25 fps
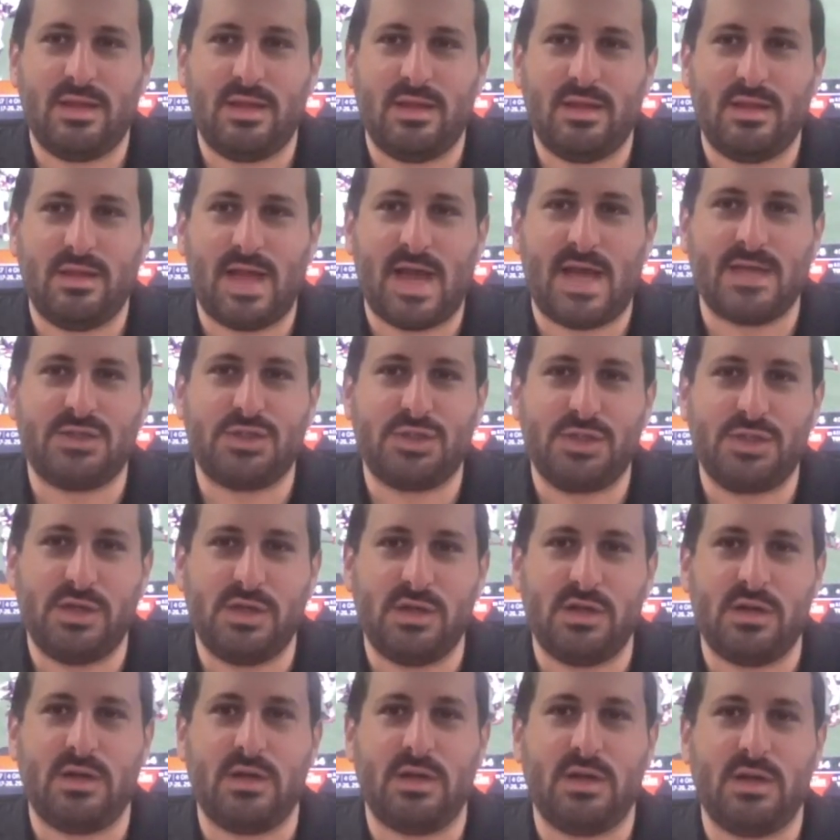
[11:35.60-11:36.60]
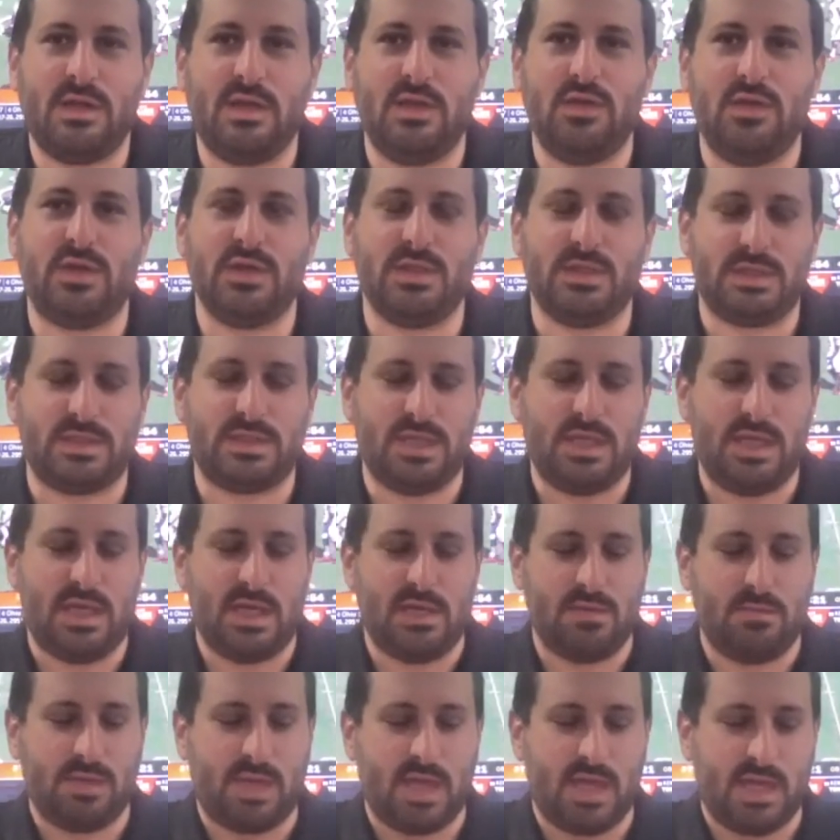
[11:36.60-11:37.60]
last year you could see
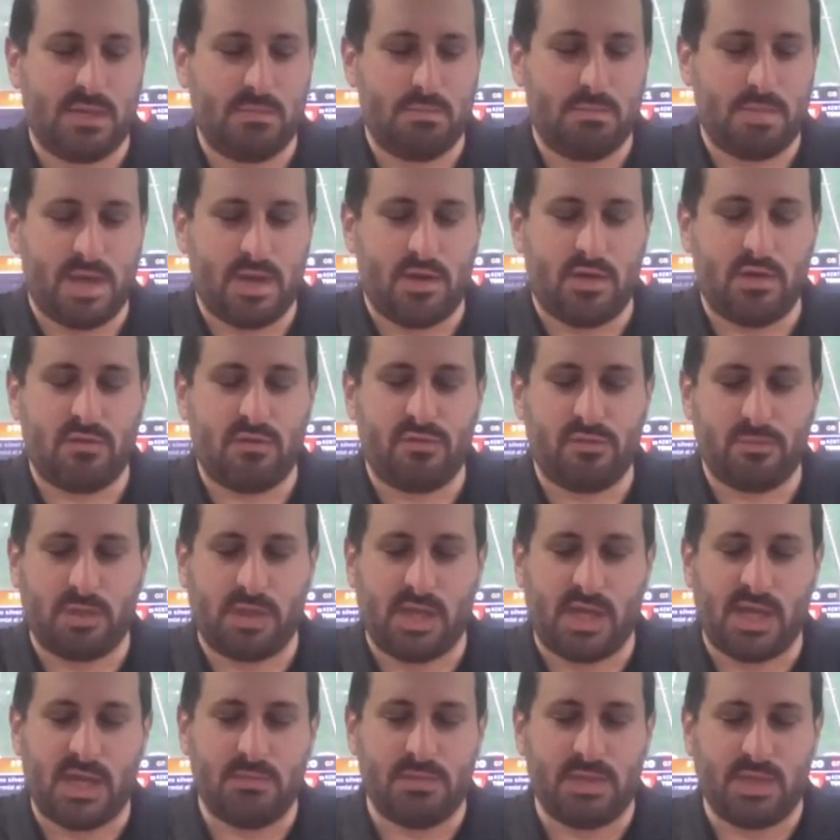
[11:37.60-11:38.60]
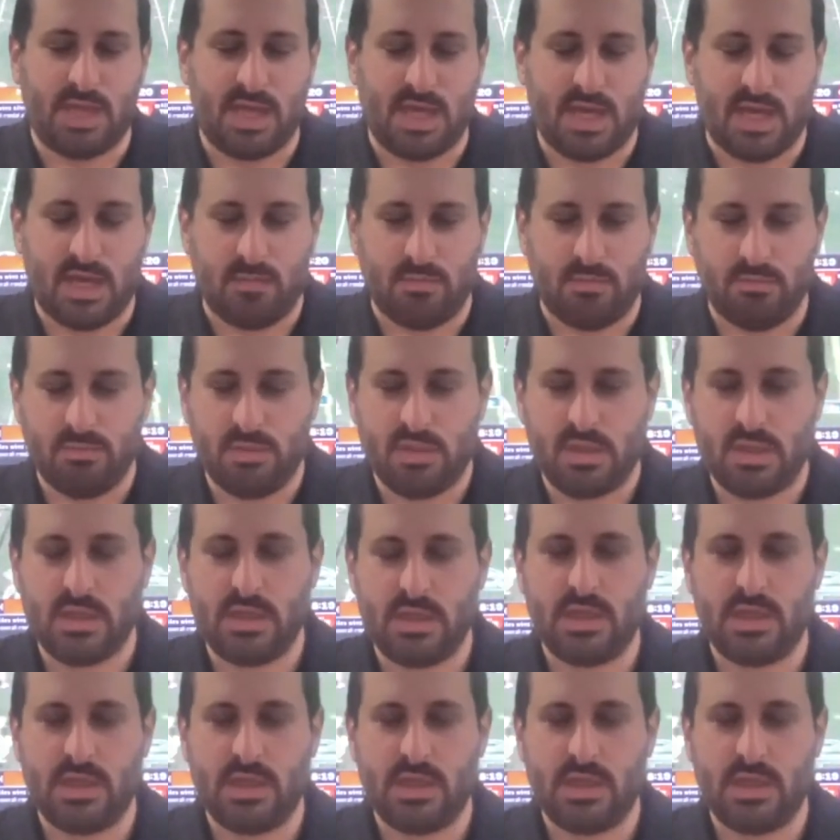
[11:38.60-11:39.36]
him getting better from game to game.